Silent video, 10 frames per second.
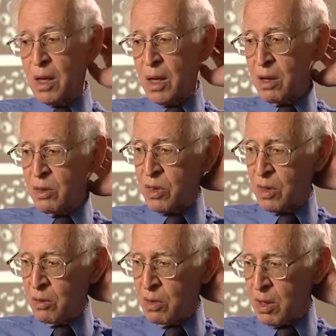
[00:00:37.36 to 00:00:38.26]
And
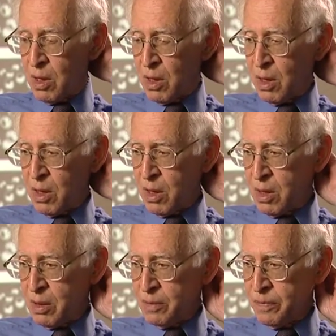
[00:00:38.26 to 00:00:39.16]
so I,
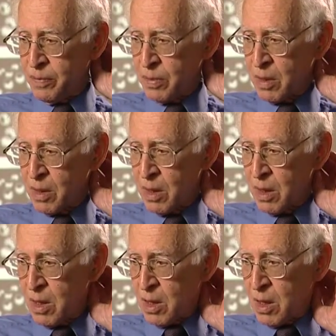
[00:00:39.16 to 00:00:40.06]
um,
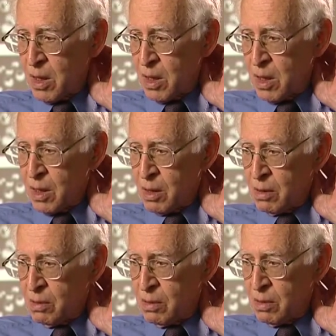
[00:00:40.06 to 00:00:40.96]
uh,
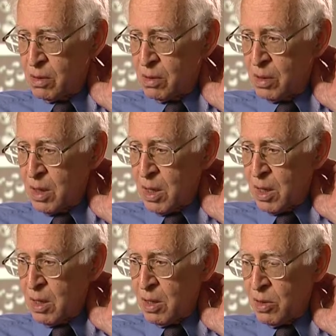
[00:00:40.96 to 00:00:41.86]

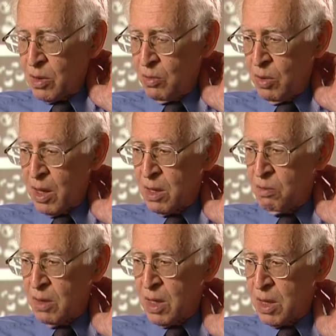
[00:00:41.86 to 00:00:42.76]
so we had a
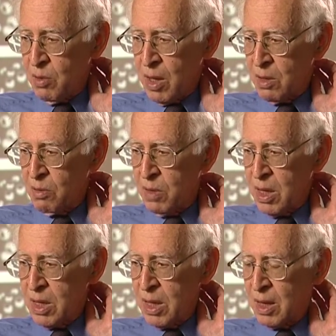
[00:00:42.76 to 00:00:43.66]
meet, we had a
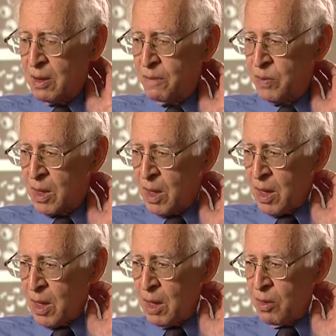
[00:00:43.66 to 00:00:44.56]
meeting,
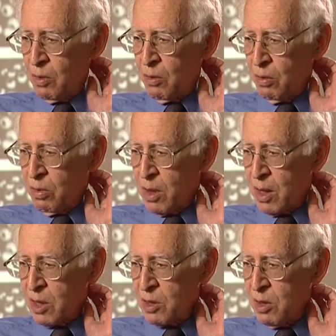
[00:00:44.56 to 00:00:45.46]
and they all,
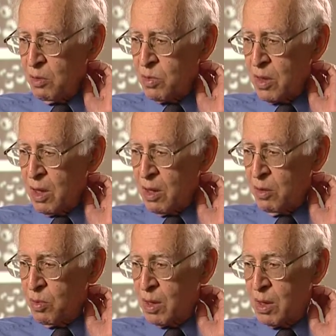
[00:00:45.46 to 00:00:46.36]
I hoped, I
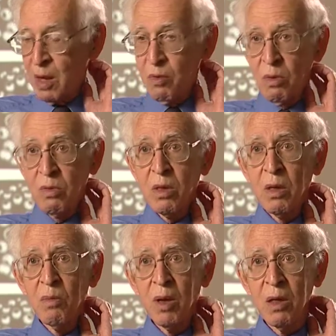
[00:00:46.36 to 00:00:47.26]
hoped that they would
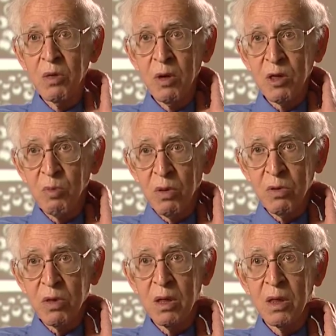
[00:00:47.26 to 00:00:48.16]
begin to
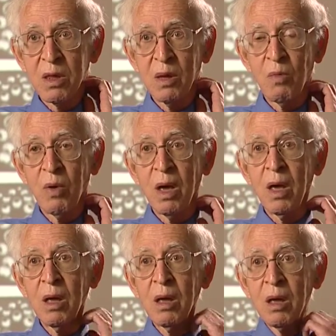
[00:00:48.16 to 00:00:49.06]
exploit it in some
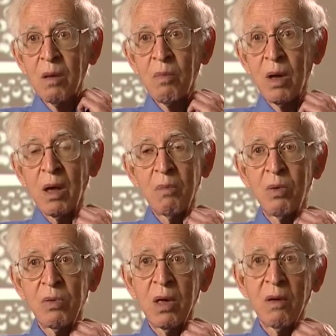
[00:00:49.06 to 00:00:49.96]
way by
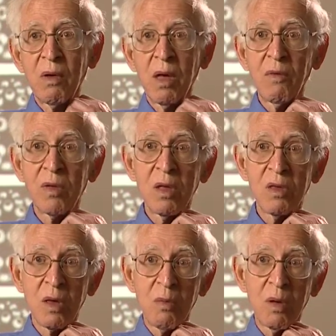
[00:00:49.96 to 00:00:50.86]
putting effort
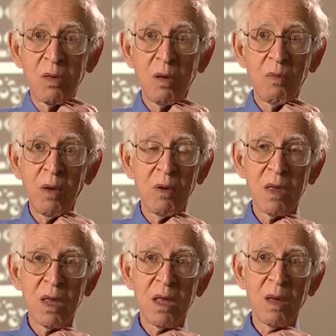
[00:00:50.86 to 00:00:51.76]
into it, and we would
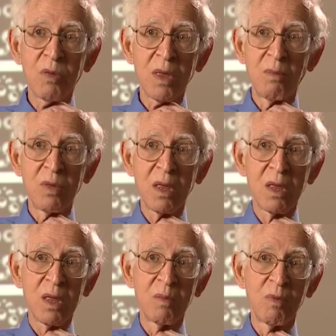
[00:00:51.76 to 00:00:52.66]
set up some
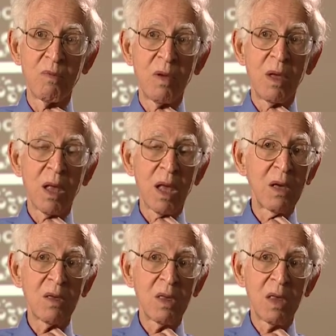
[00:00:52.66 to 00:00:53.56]
system of
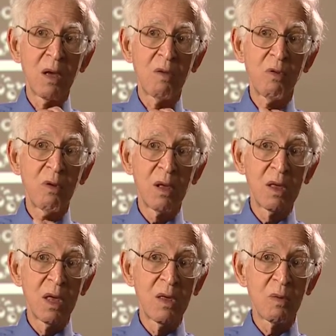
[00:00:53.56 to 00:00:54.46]
licensing or
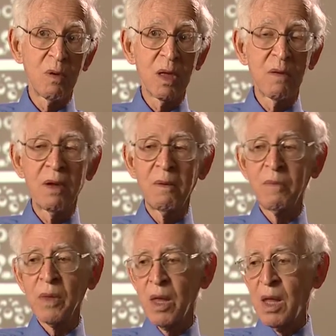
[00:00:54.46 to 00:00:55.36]
royalties or whatever.
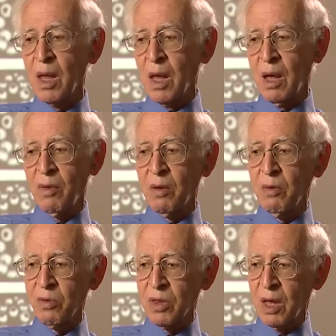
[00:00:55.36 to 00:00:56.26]
And they
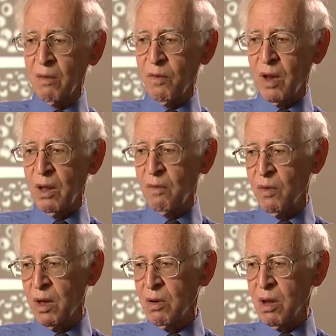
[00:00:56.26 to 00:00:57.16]
all said very,
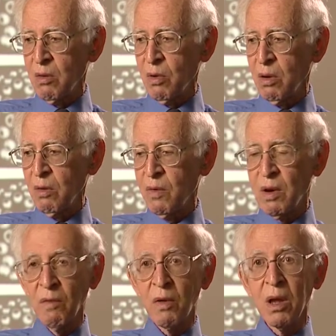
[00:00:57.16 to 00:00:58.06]
very, oh,
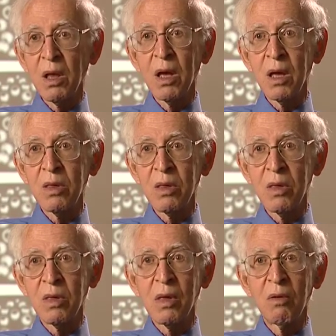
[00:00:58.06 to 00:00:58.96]
very, very nice
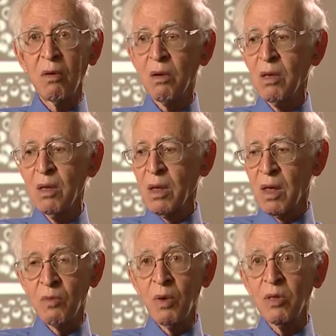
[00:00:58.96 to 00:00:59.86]
and so on,
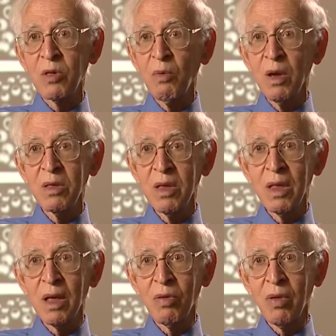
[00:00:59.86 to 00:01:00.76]
and went away and did
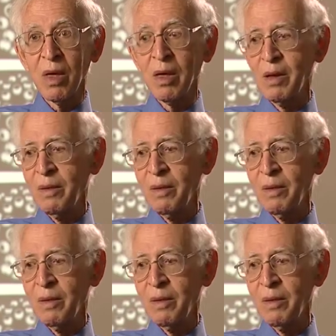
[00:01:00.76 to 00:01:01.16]
nothing.